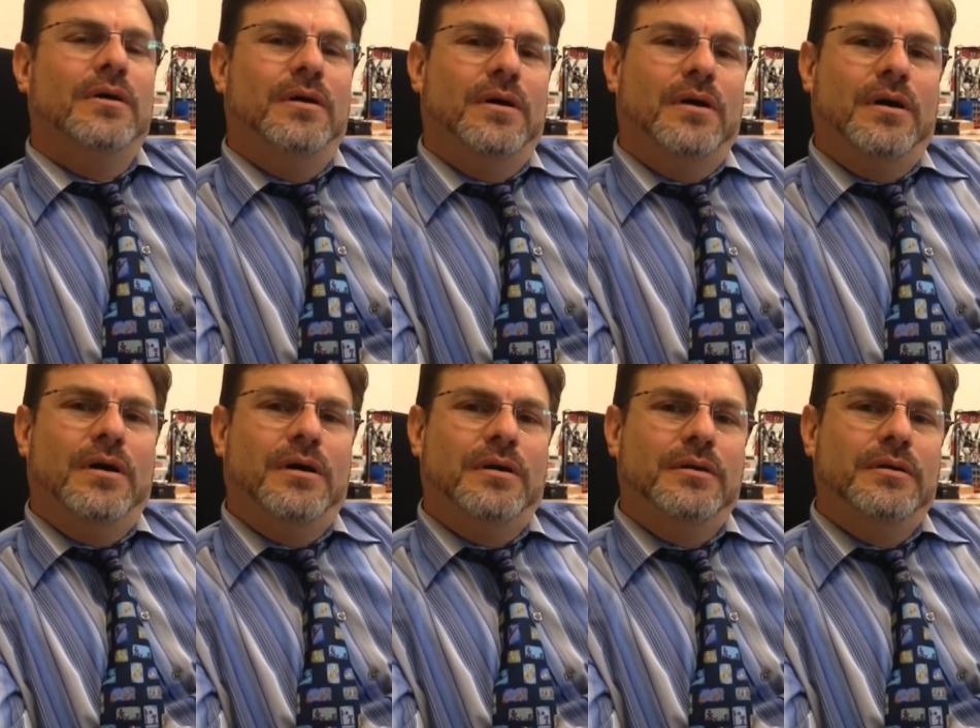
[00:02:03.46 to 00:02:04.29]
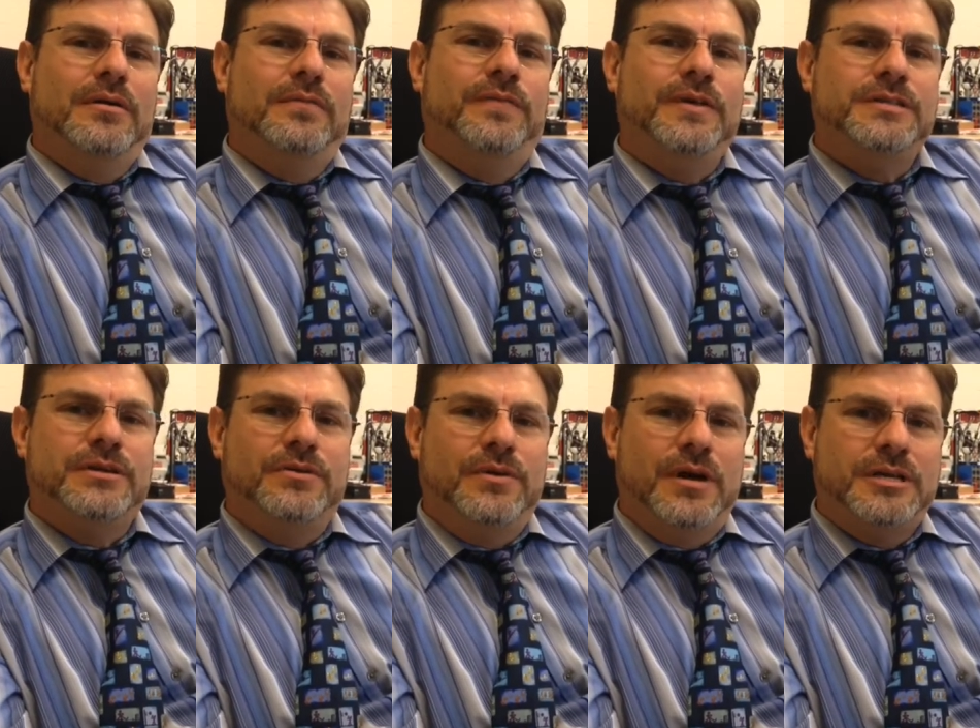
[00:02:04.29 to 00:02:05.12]
on
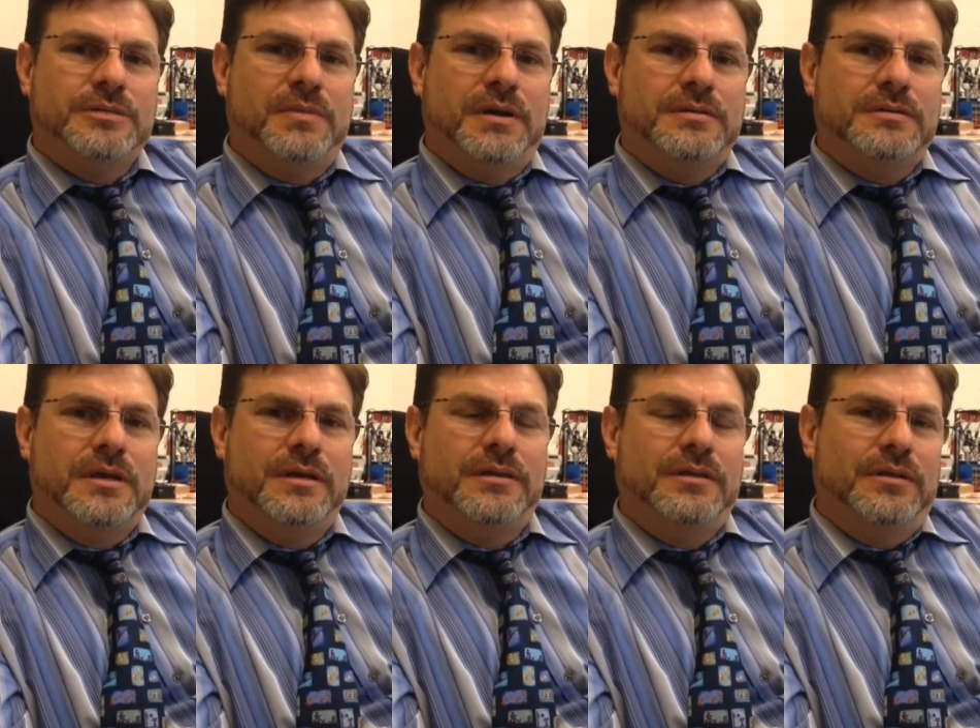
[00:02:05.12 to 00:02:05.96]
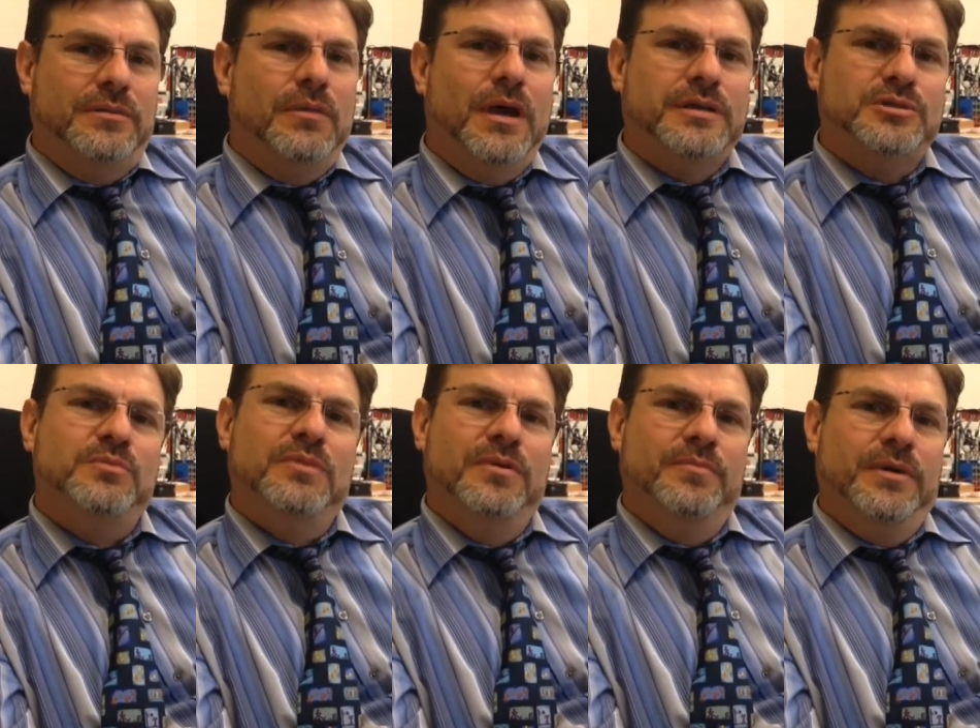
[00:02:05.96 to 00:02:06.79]
physical aspects, anything that has
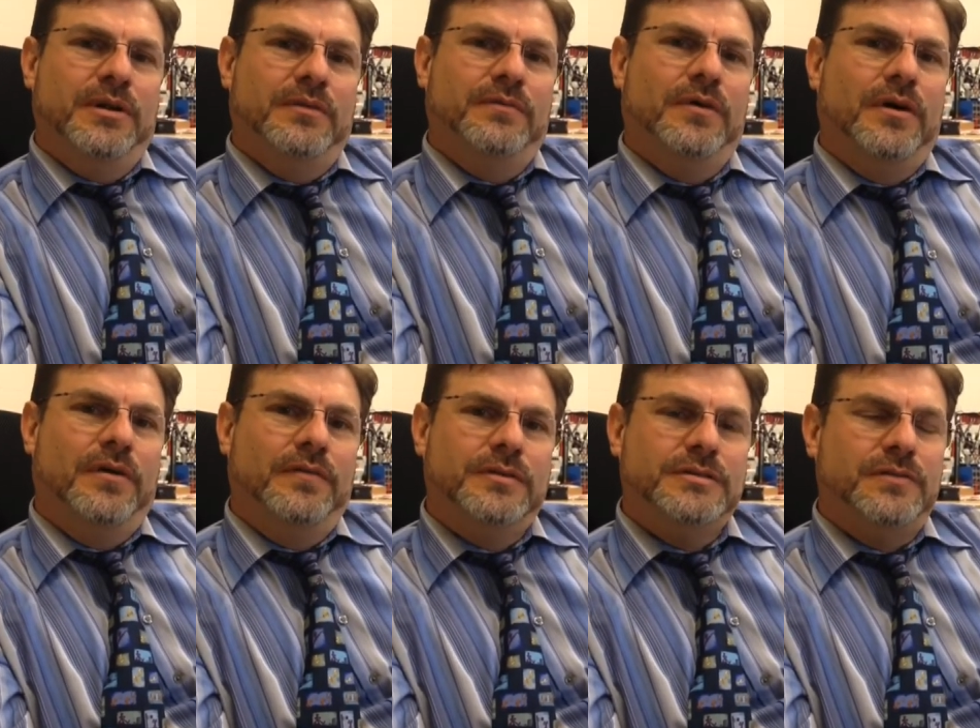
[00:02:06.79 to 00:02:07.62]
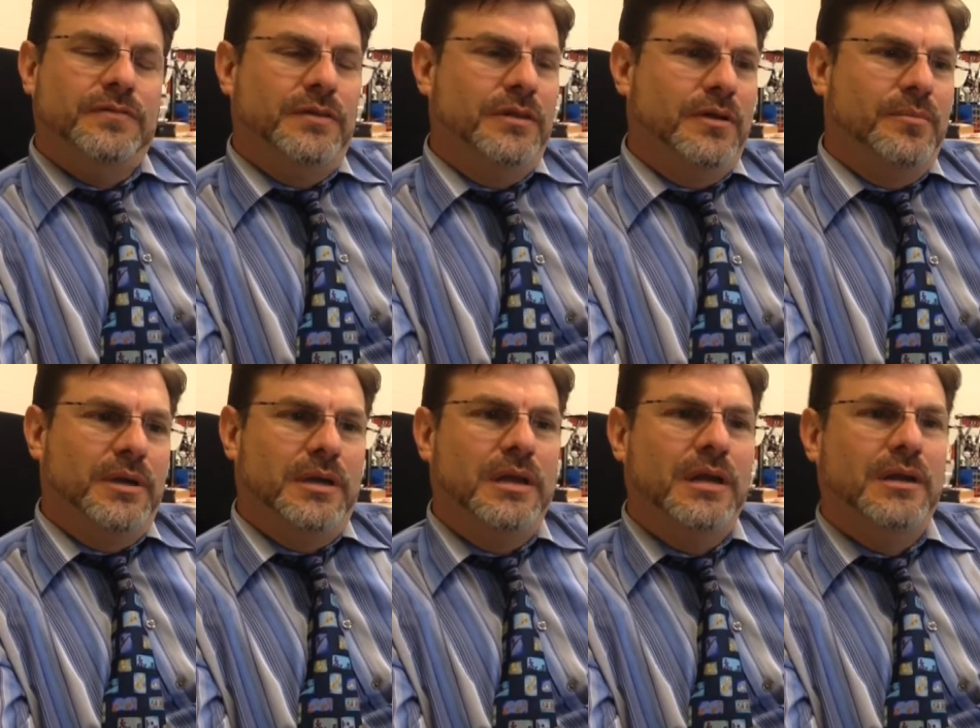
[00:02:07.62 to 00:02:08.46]
movement involved. So if you think of
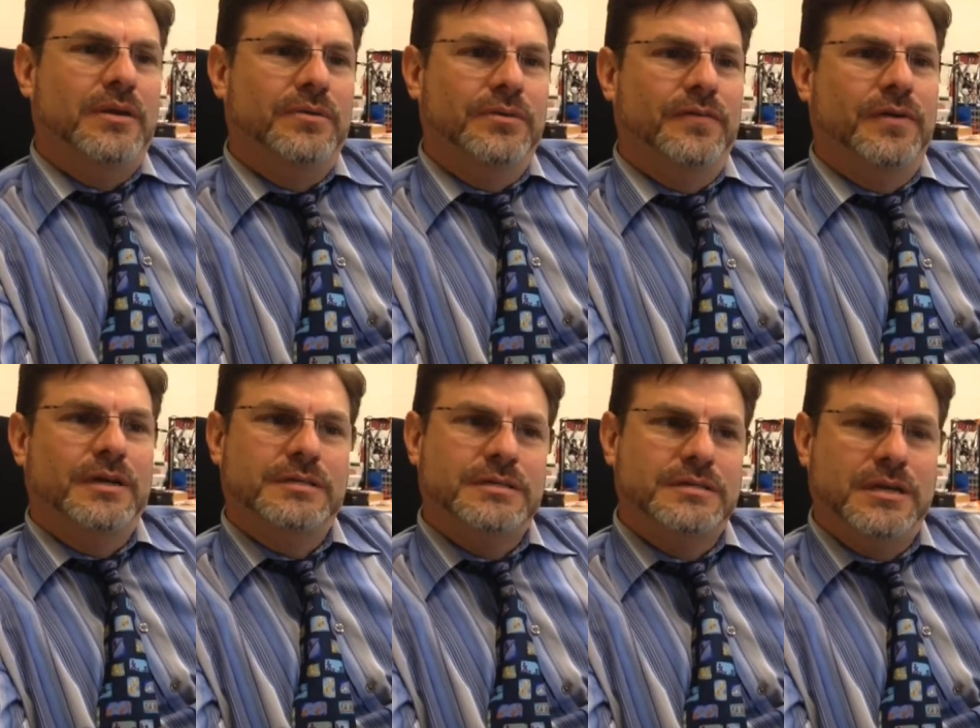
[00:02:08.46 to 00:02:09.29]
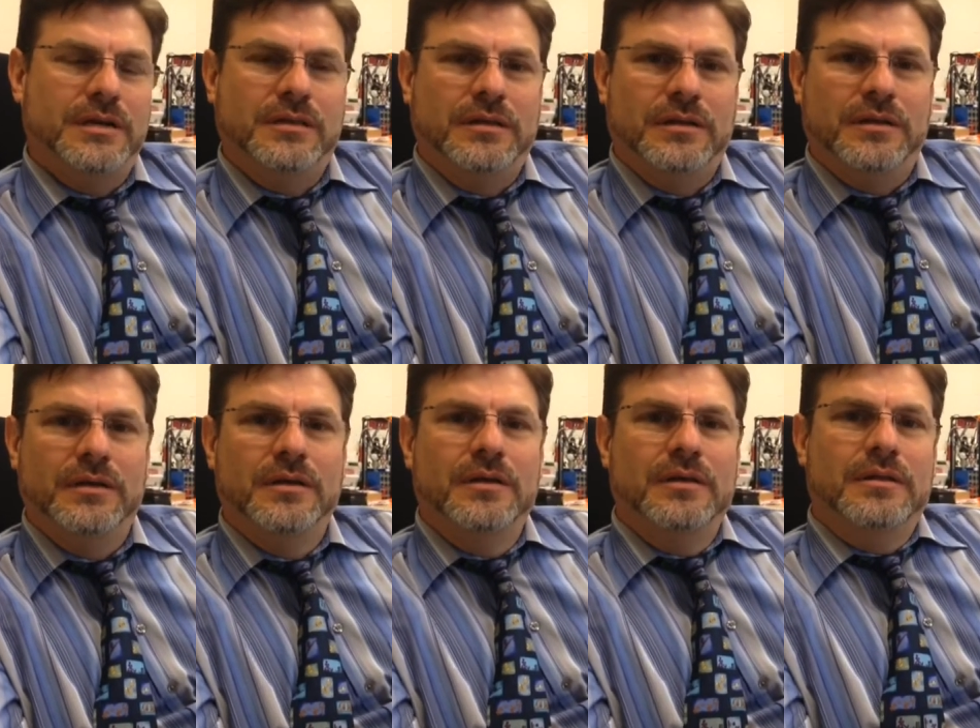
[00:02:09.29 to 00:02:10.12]
mechanical devices, anything
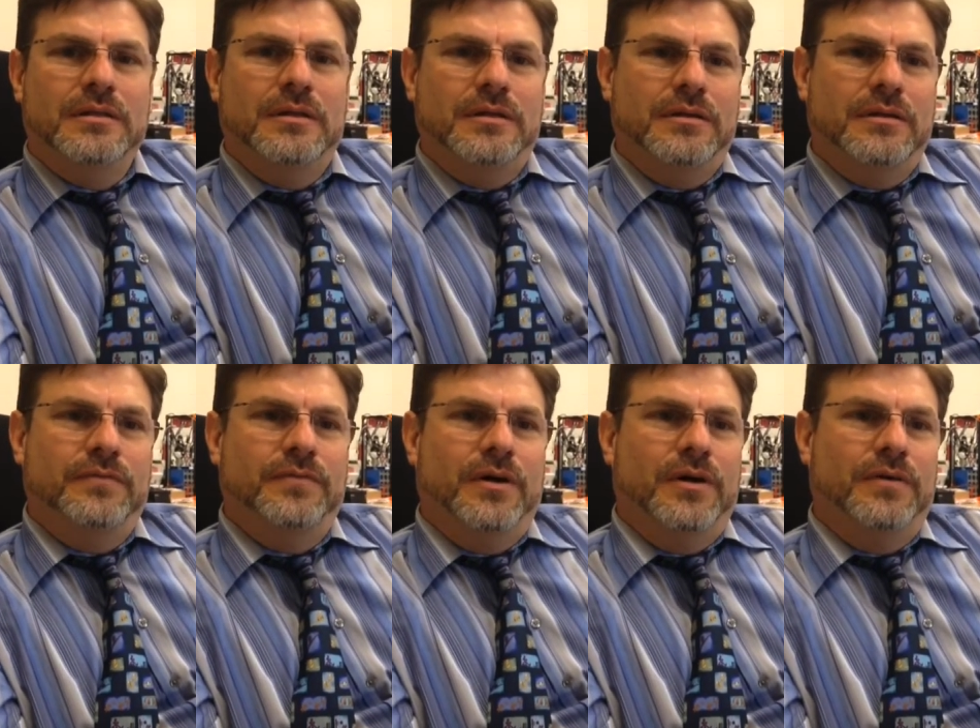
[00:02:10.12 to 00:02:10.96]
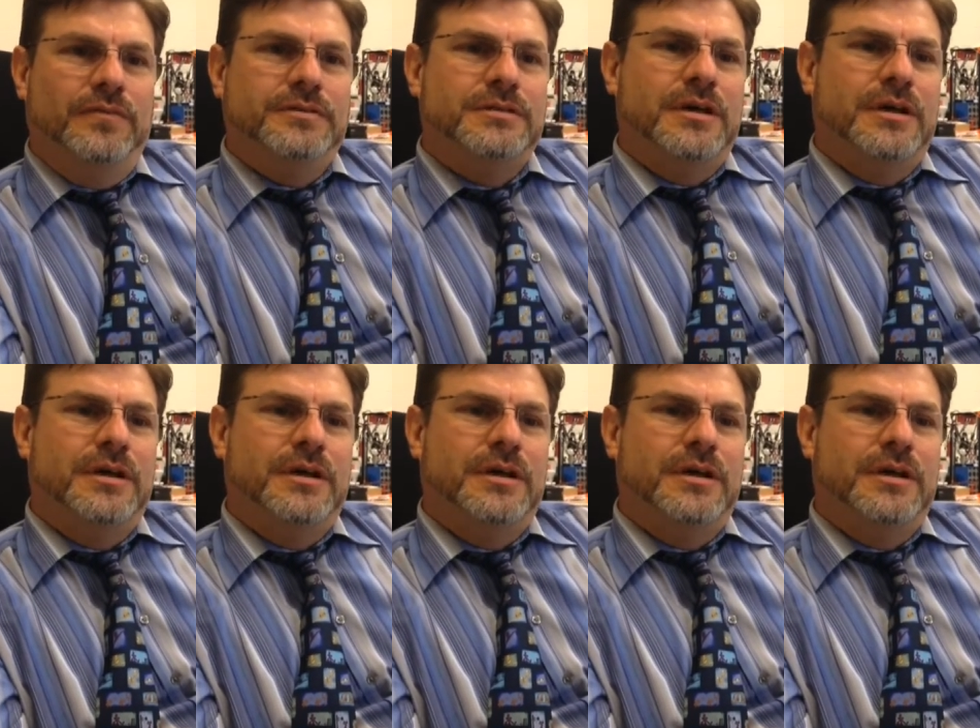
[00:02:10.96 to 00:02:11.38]
that involves